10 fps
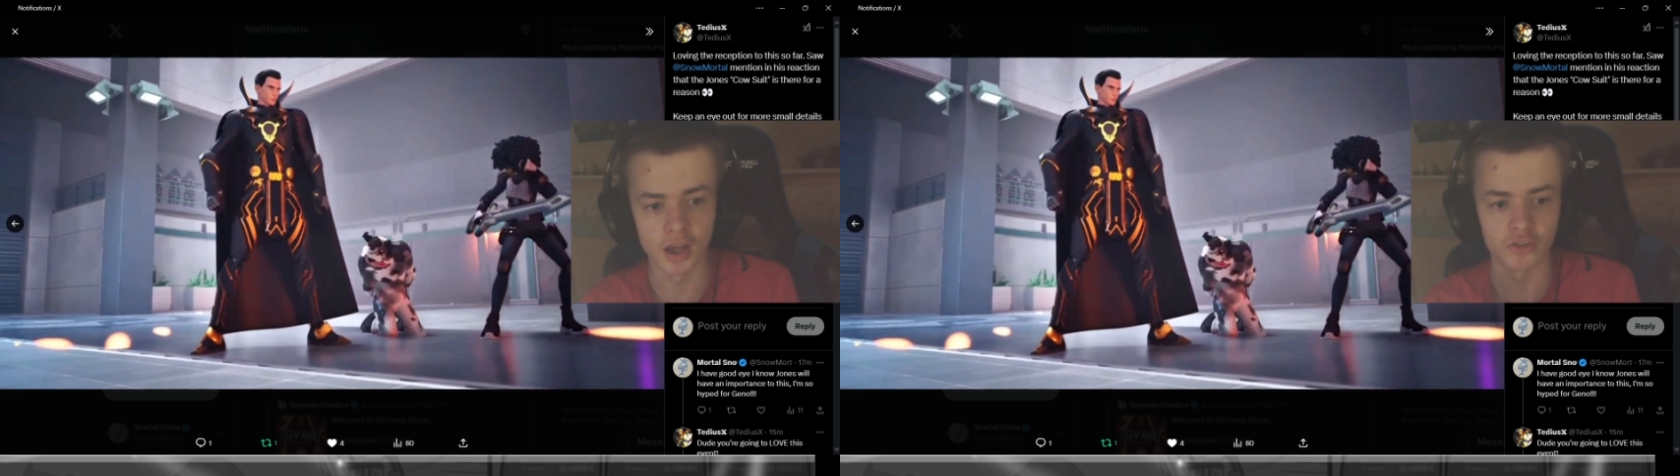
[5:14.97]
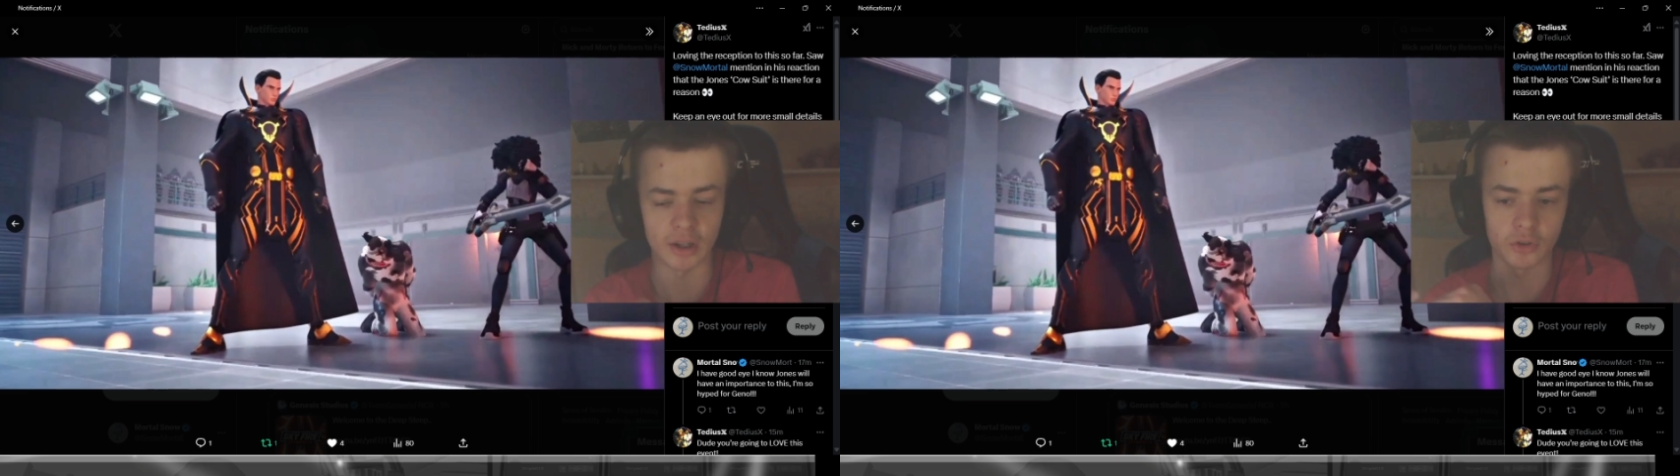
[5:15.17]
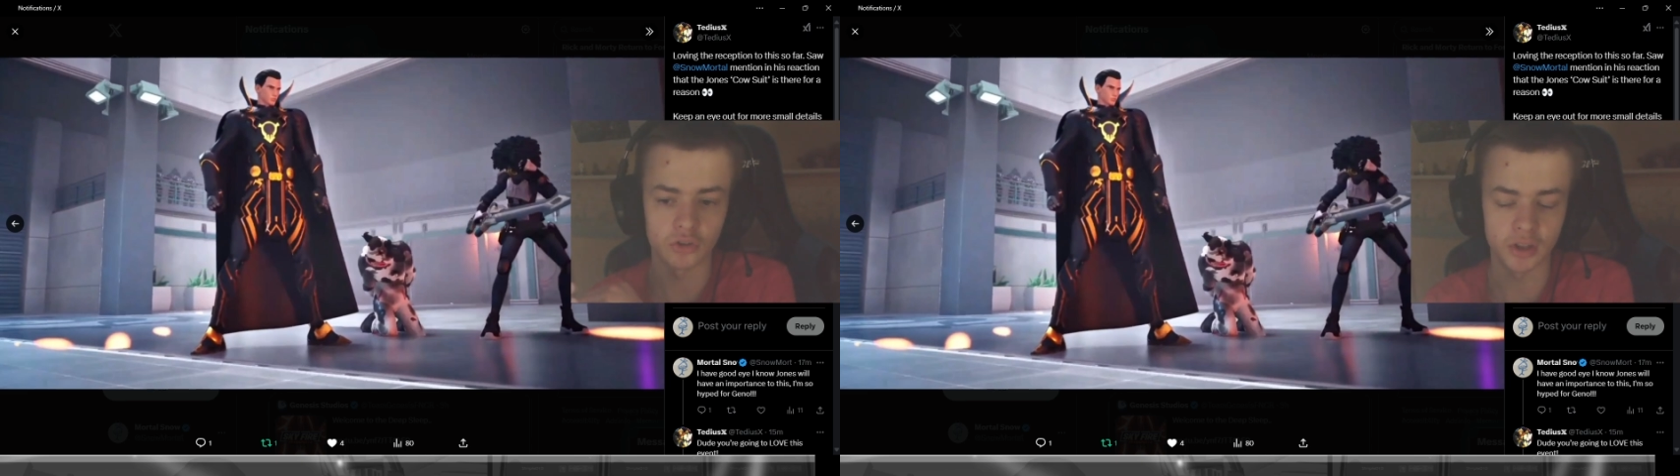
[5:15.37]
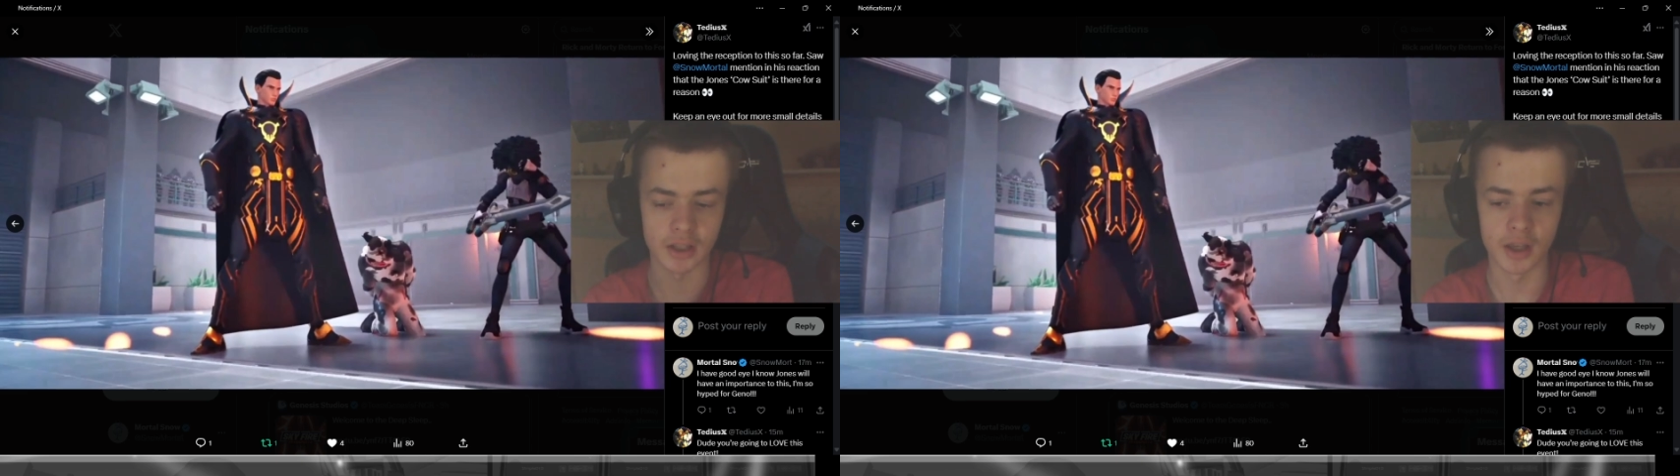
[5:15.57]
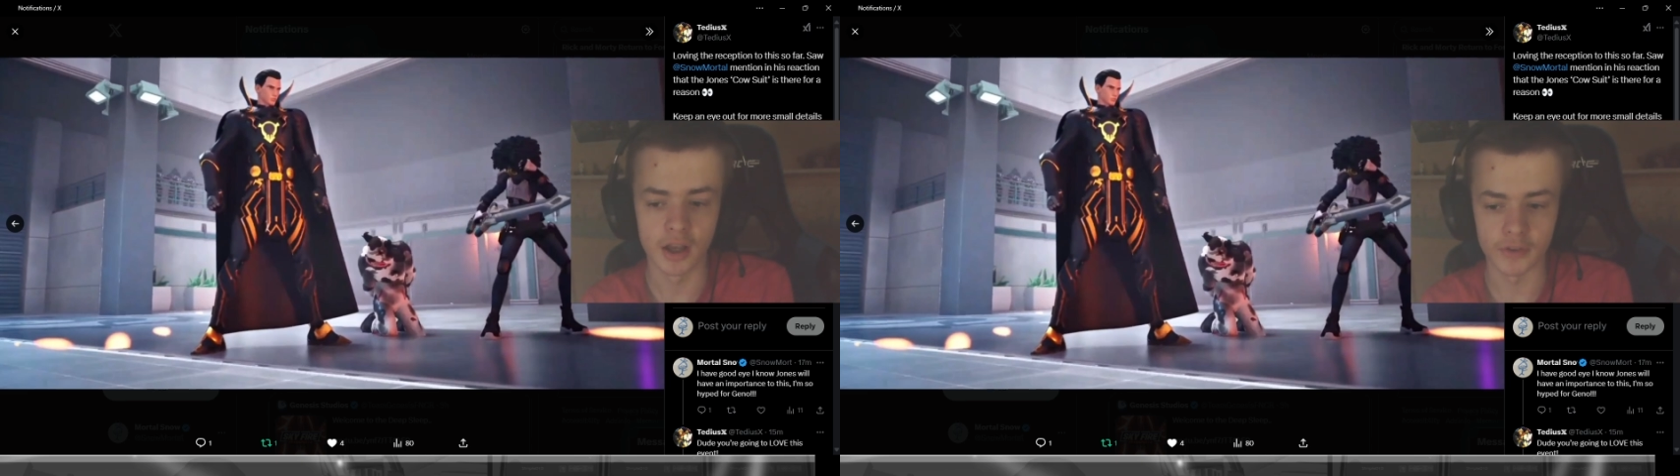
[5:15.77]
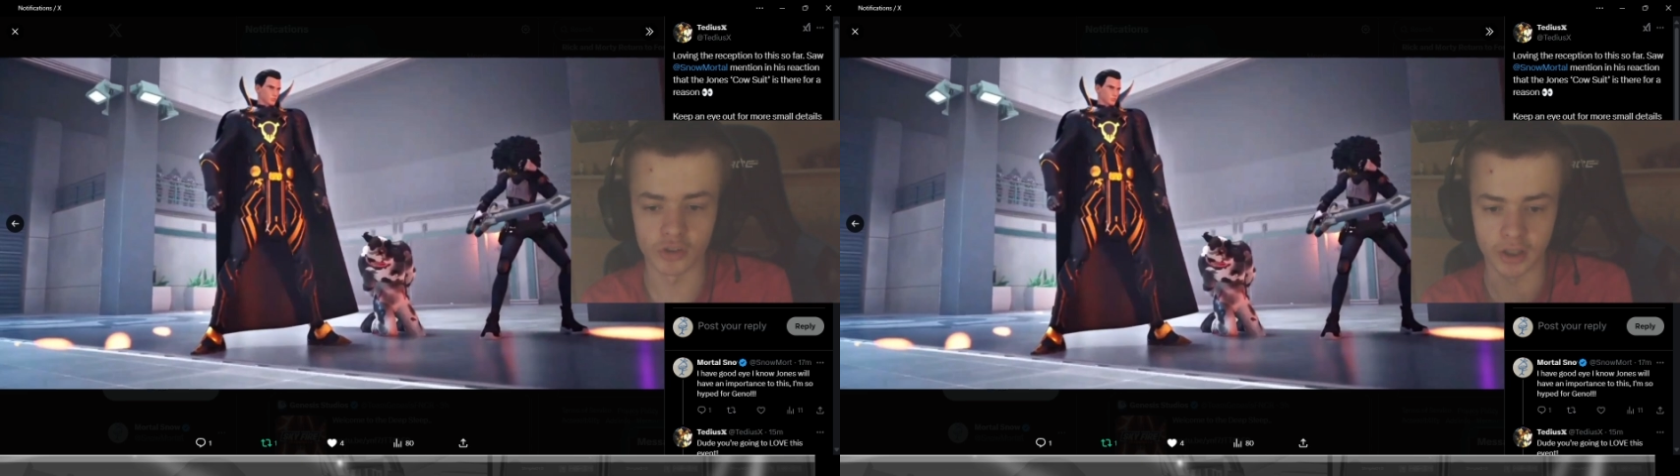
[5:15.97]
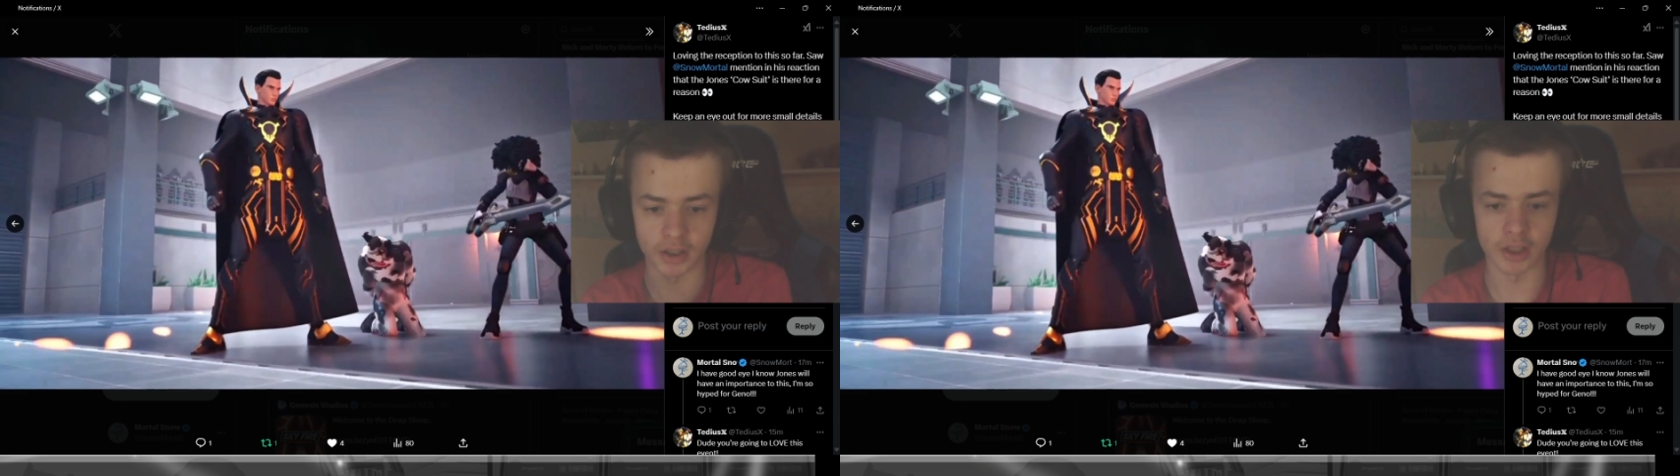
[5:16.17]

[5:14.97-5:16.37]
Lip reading: Chapter Season 8, this is like an